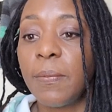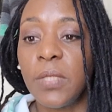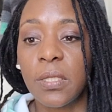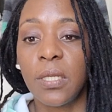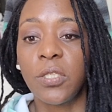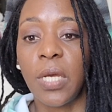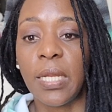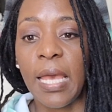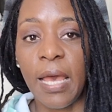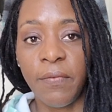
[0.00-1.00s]
I'm just going to try
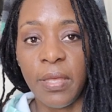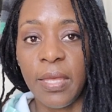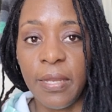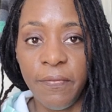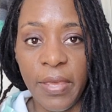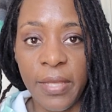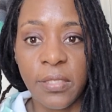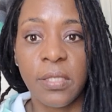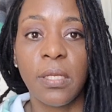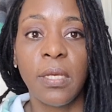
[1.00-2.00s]
to have it in
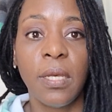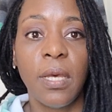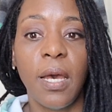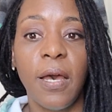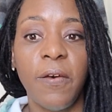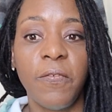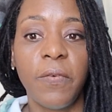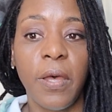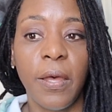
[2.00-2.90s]
advance of